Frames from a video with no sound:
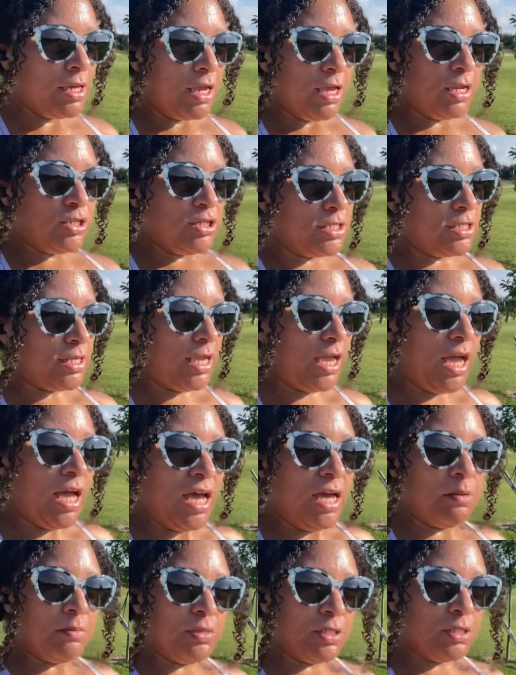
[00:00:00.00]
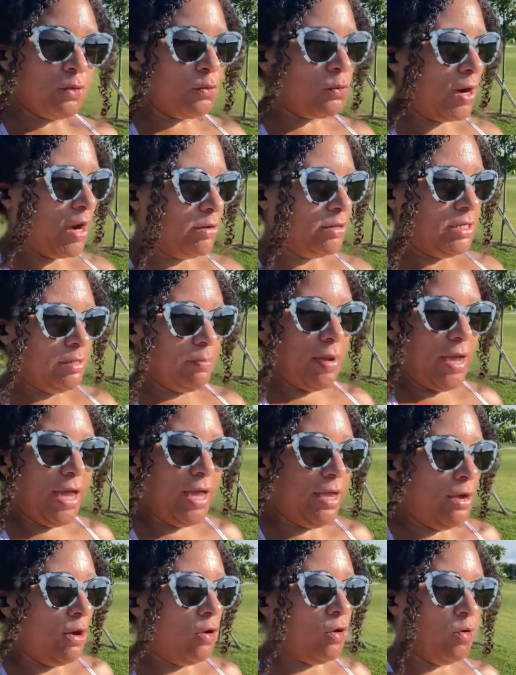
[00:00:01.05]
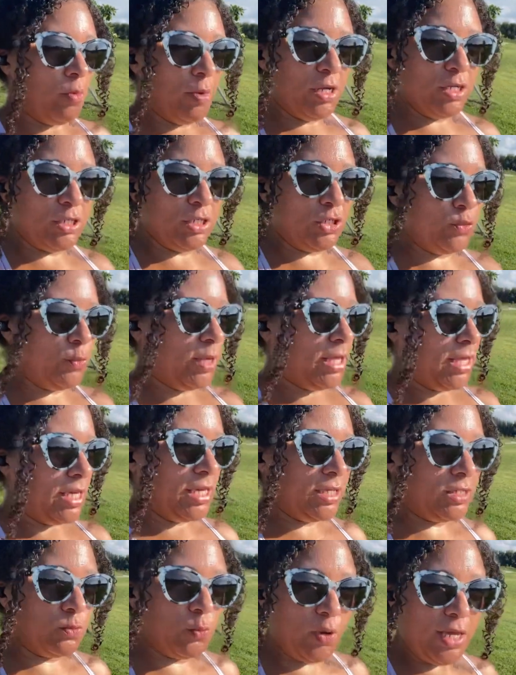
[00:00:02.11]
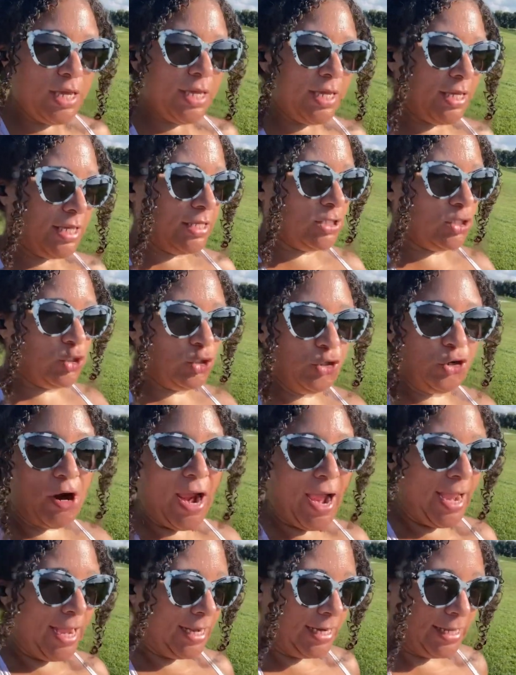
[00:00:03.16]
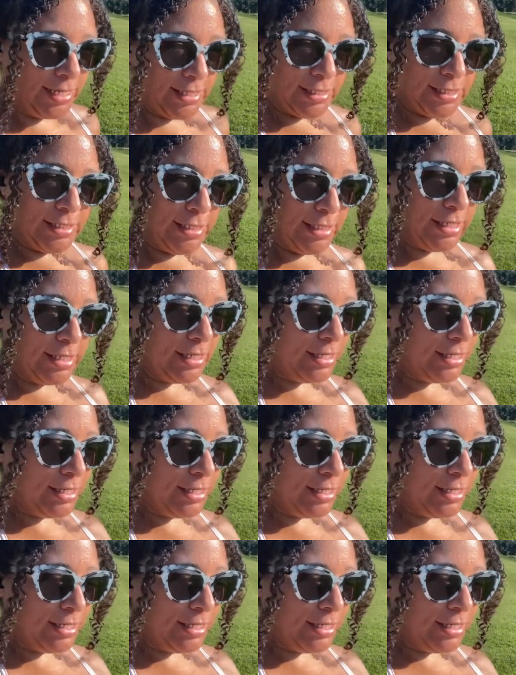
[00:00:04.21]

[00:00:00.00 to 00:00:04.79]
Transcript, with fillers: It's just like I'm surrounded by a whole bunch of twigs, weeds, dryness